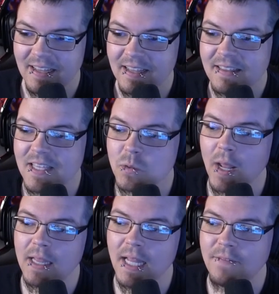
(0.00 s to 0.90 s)
This is
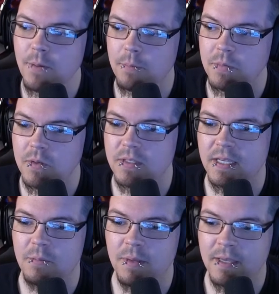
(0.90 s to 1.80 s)
what I love about
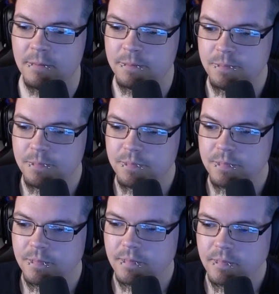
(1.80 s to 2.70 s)
music, man.
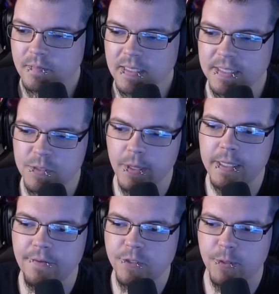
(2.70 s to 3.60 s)
This is what I
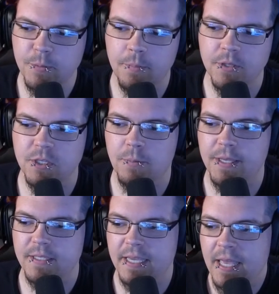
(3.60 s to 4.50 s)
love so much about music,
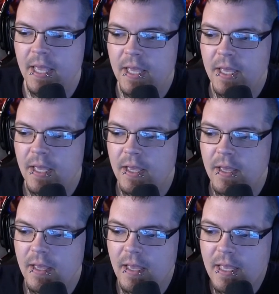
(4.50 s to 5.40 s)
because, like,
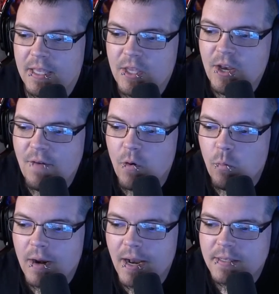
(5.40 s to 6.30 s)
you never
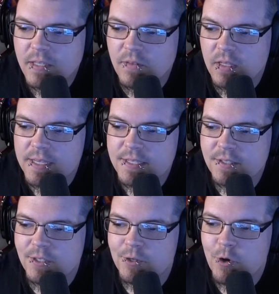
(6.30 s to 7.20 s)
run out of stuff to listen
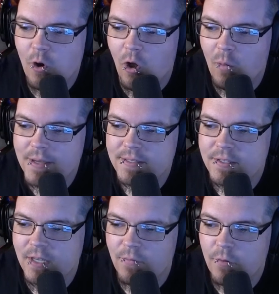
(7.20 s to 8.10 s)
to, and you're always
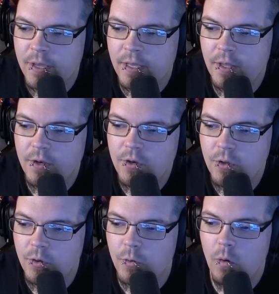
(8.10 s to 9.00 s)
discovering
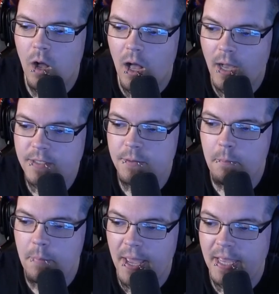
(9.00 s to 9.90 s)
new,
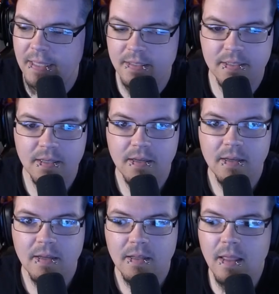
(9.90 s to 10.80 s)
awesome bands.
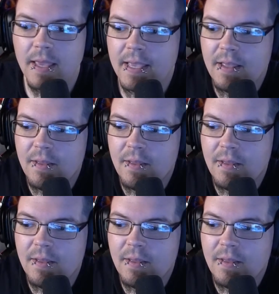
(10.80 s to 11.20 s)
Like,